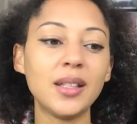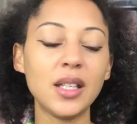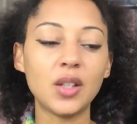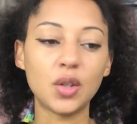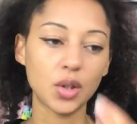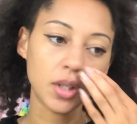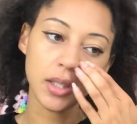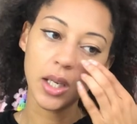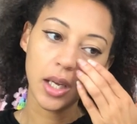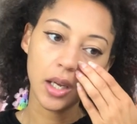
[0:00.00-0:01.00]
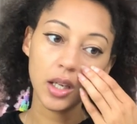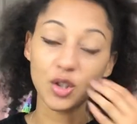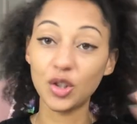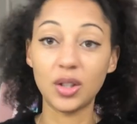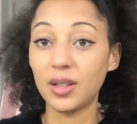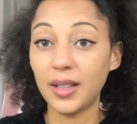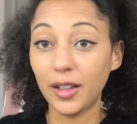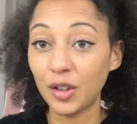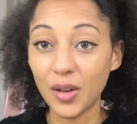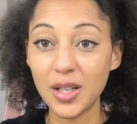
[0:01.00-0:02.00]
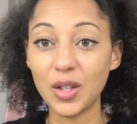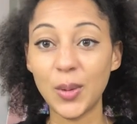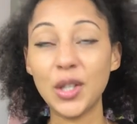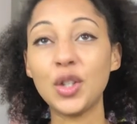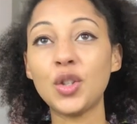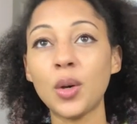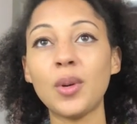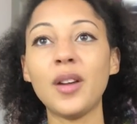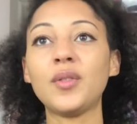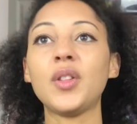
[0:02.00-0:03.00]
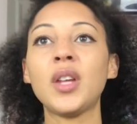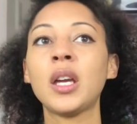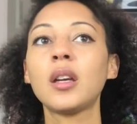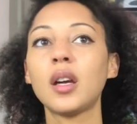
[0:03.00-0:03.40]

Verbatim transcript: it's just a stack of granny squares, you don't have to think.